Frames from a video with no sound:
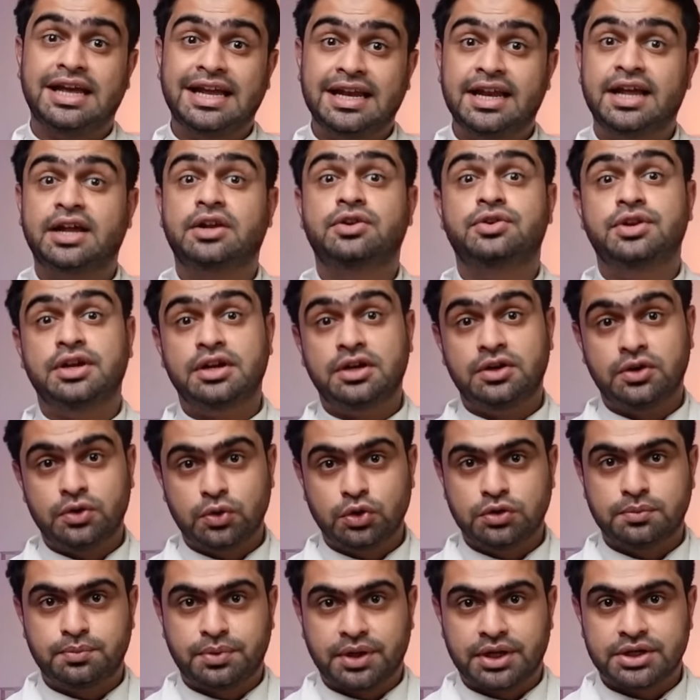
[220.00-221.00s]
electric
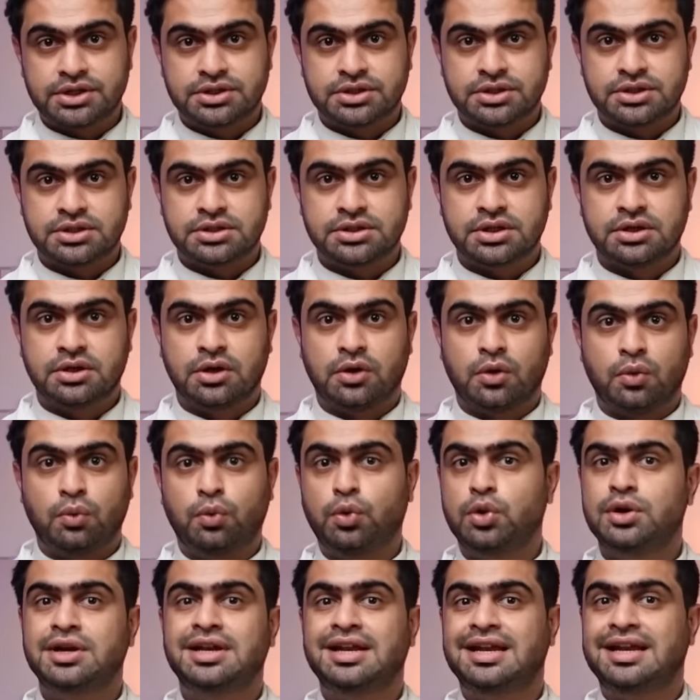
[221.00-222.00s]
toothbrushes
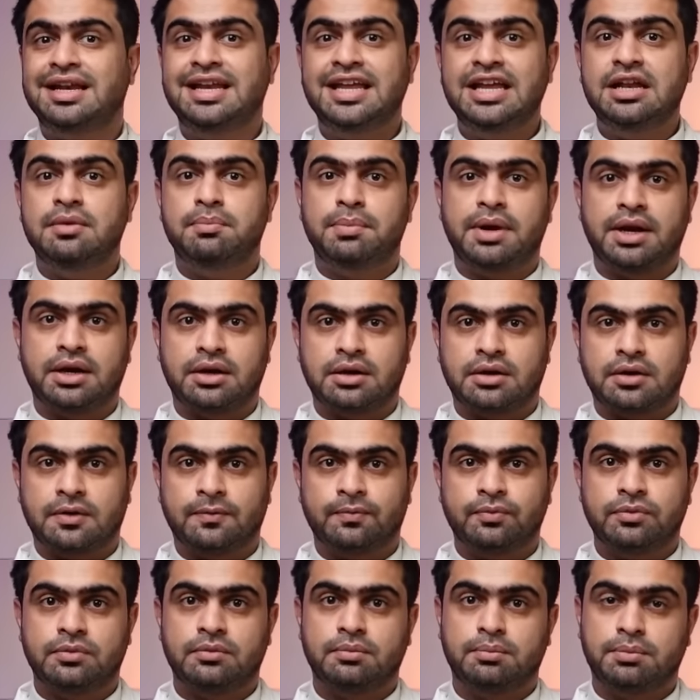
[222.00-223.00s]
won't clean better,
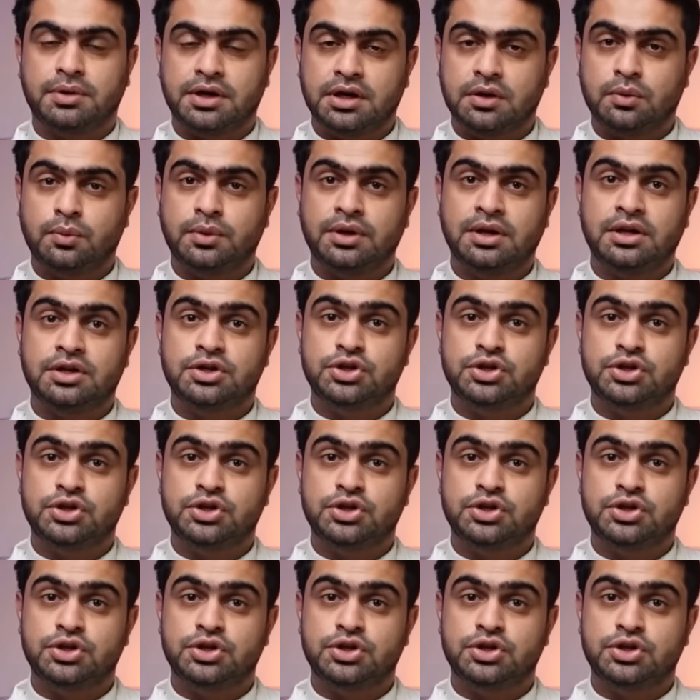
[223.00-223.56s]
but will